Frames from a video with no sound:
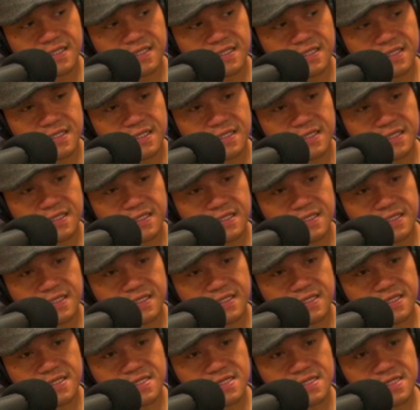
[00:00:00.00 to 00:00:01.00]

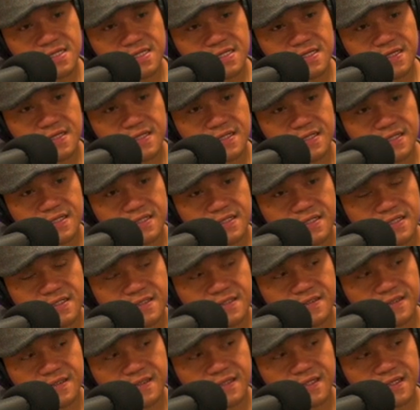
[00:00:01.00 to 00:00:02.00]

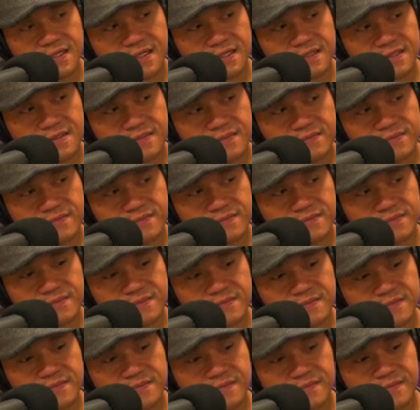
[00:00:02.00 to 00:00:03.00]

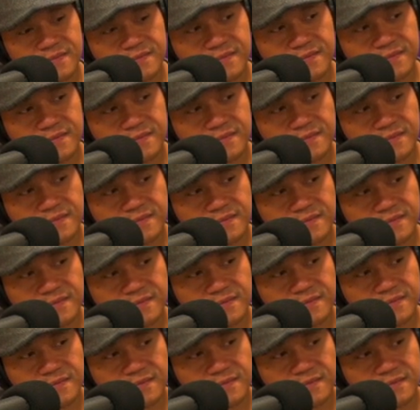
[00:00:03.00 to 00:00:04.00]

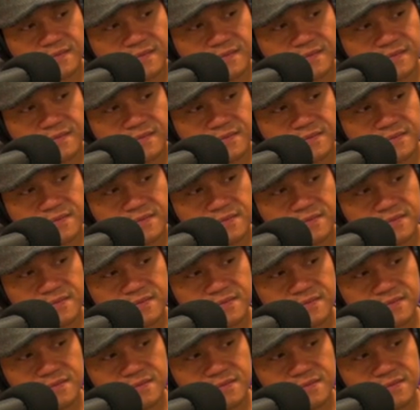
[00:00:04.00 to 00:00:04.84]
(not speaking)